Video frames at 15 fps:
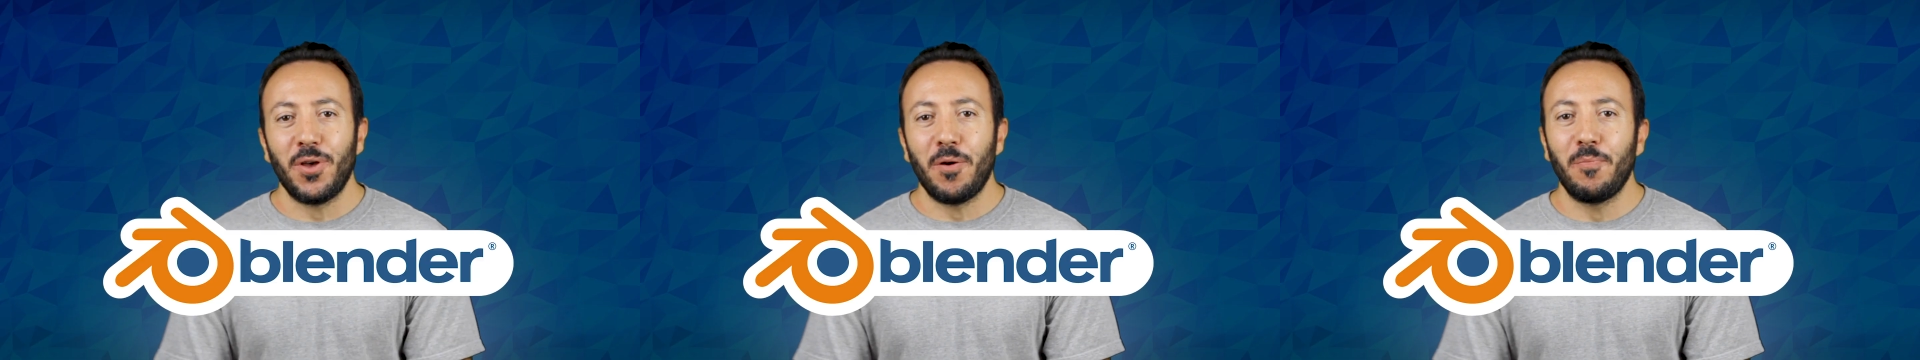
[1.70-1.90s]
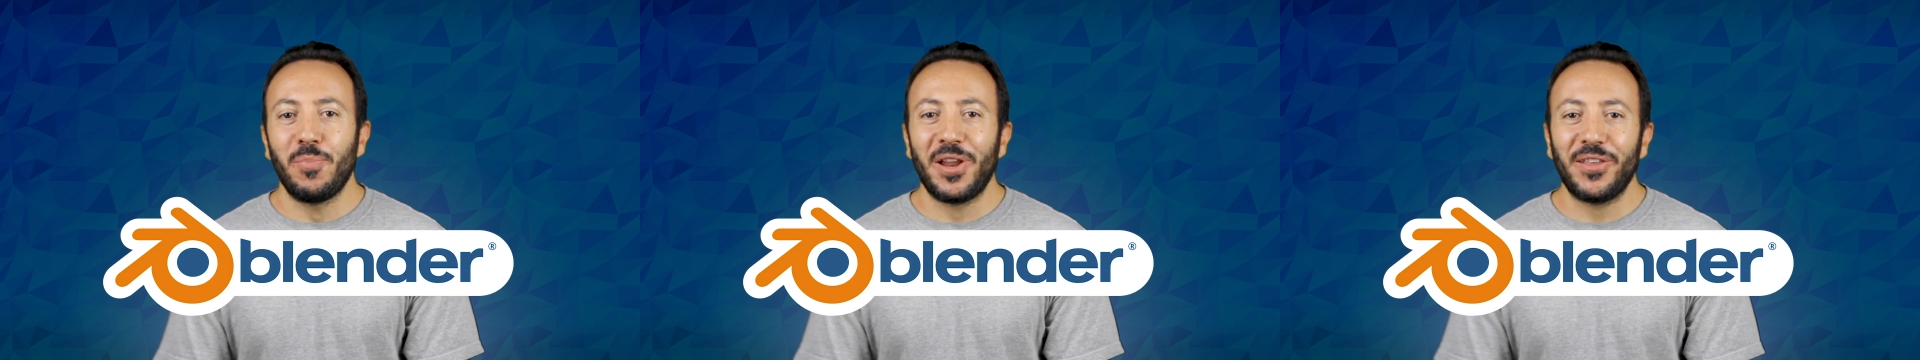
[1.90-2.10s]

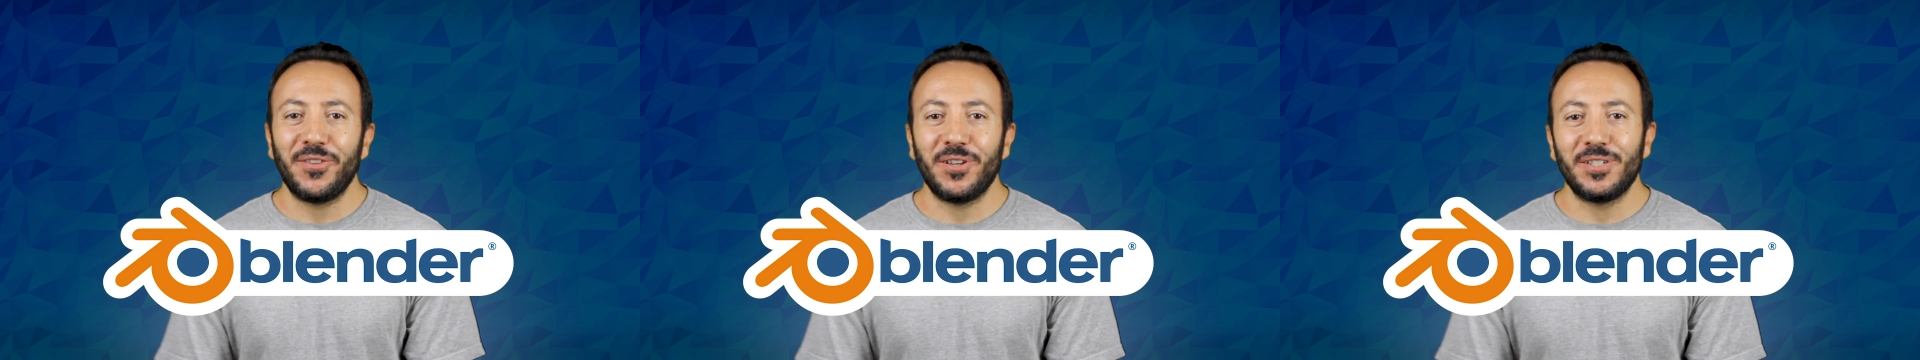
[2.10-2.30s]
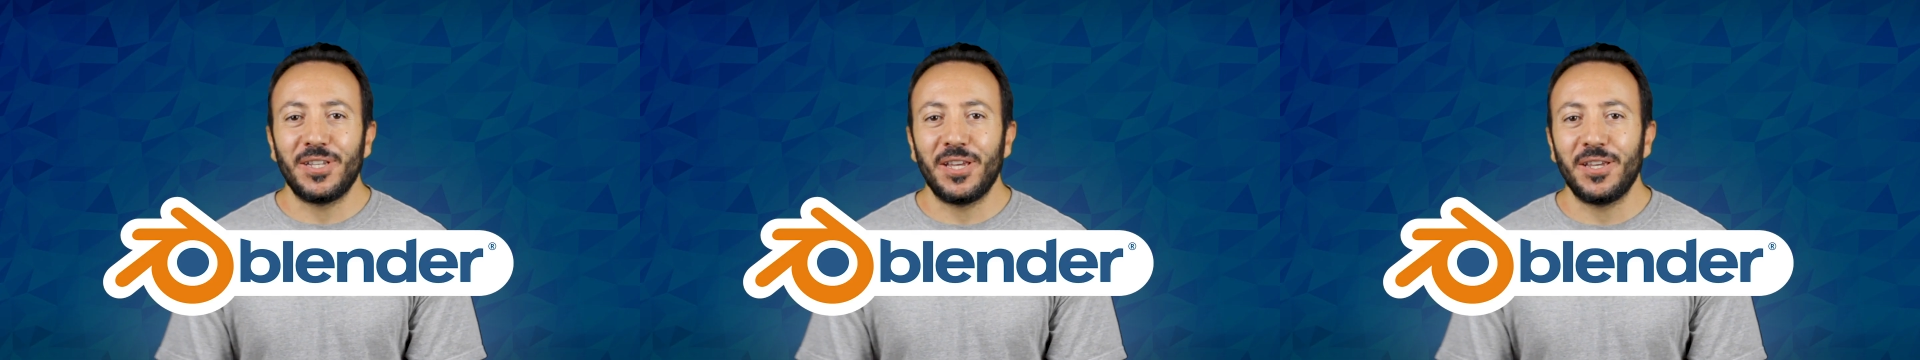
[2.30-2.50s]

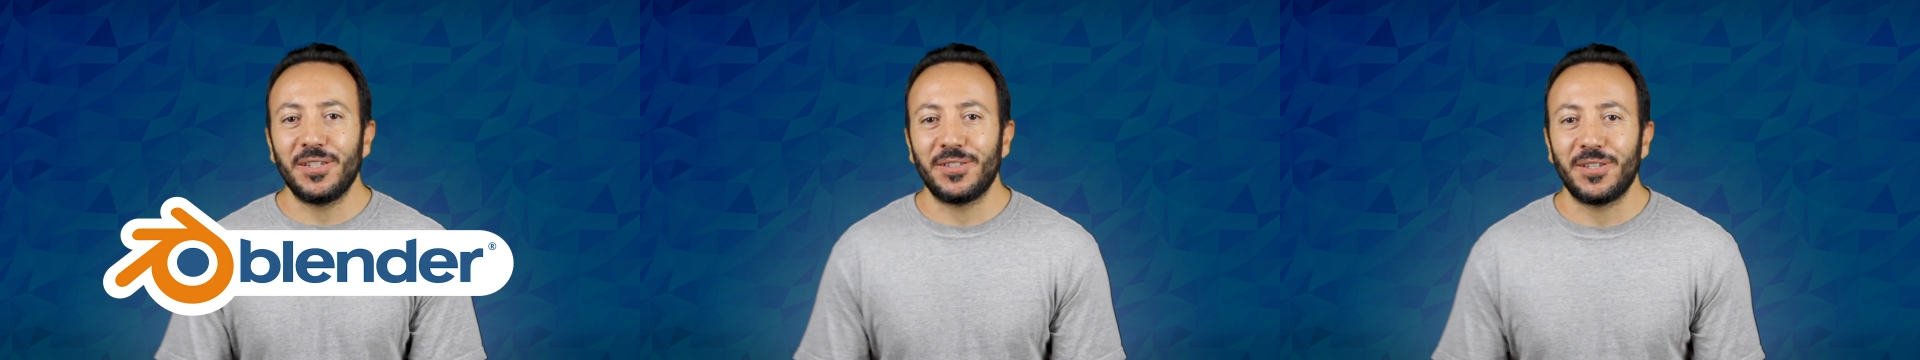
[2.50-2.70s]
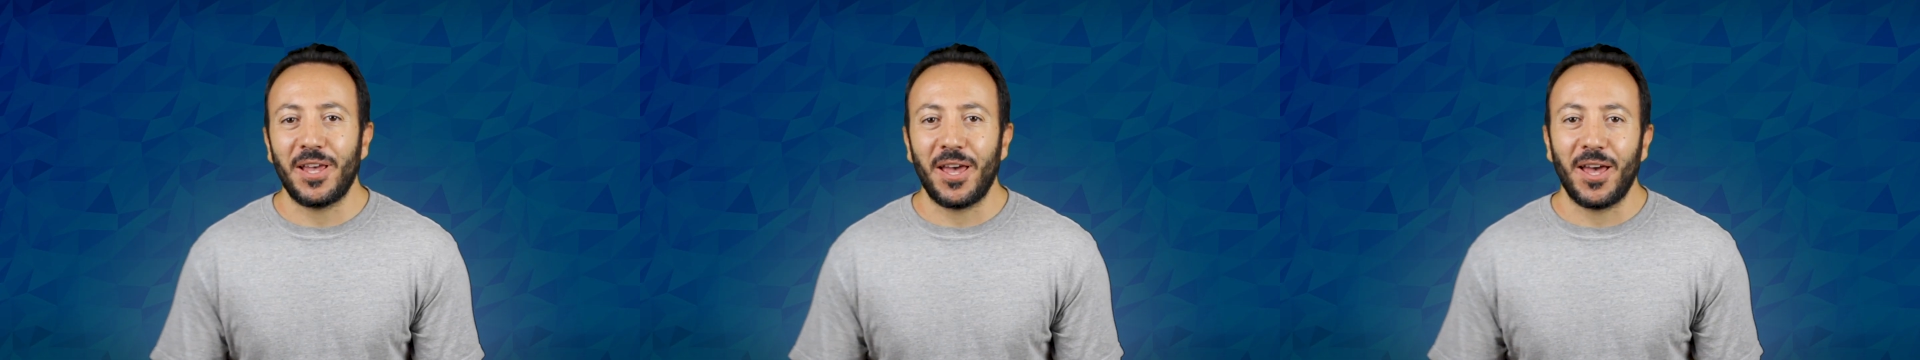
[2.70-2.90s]
Blender
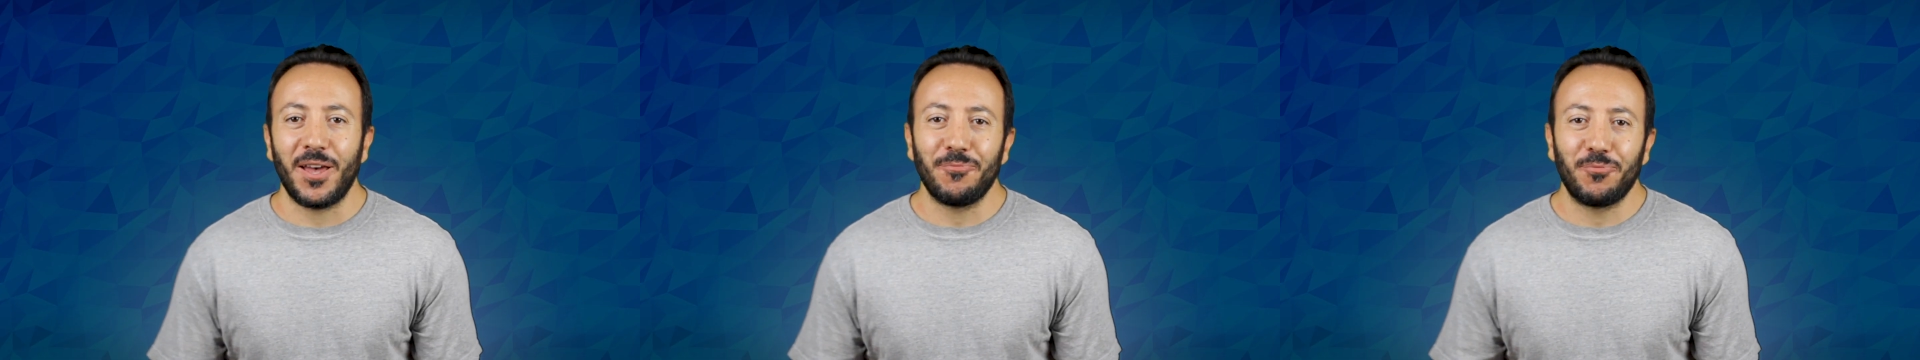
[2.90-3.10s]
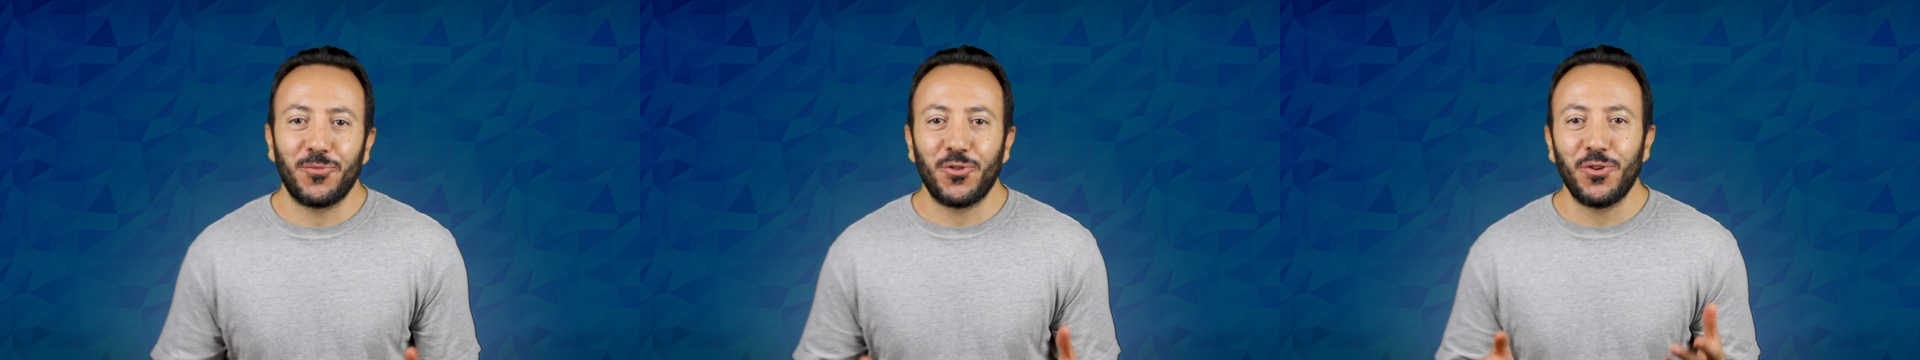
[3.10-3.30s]
is
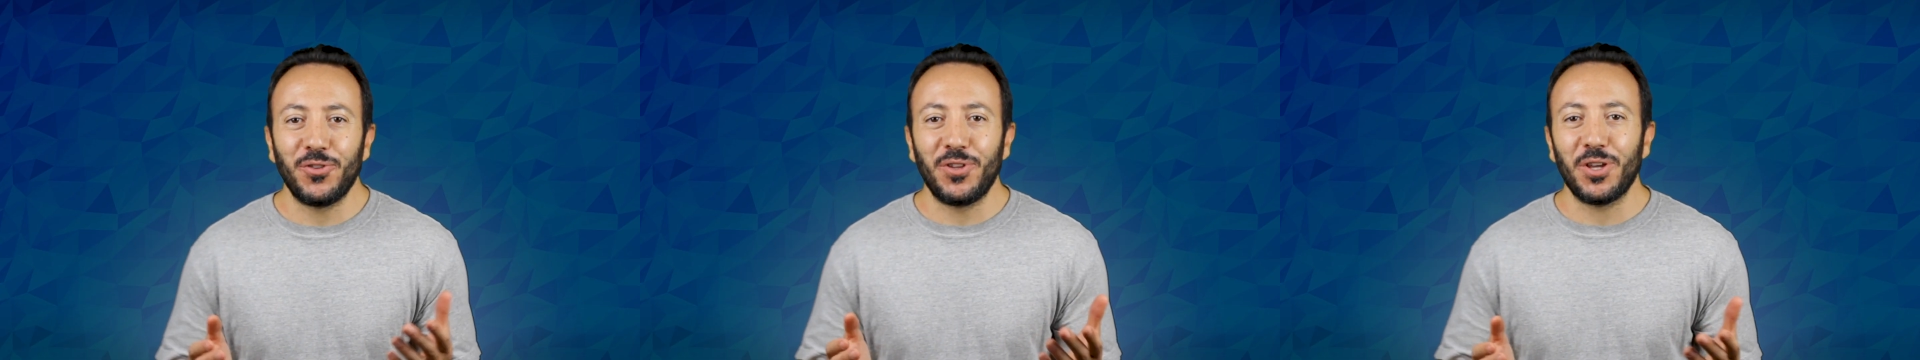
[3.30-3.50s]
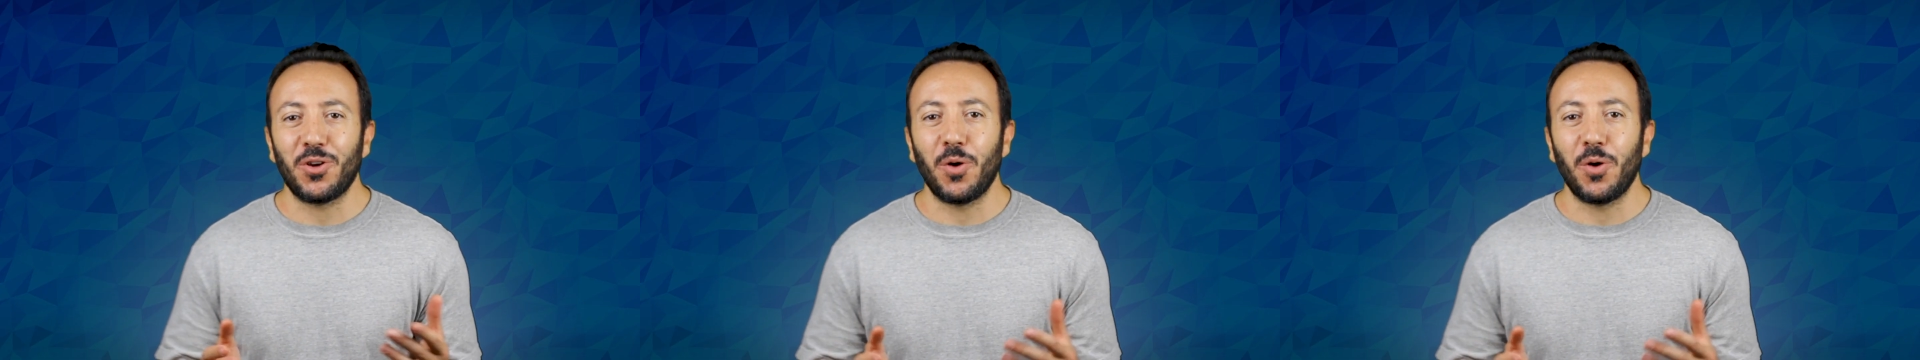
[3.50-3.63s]
a 3D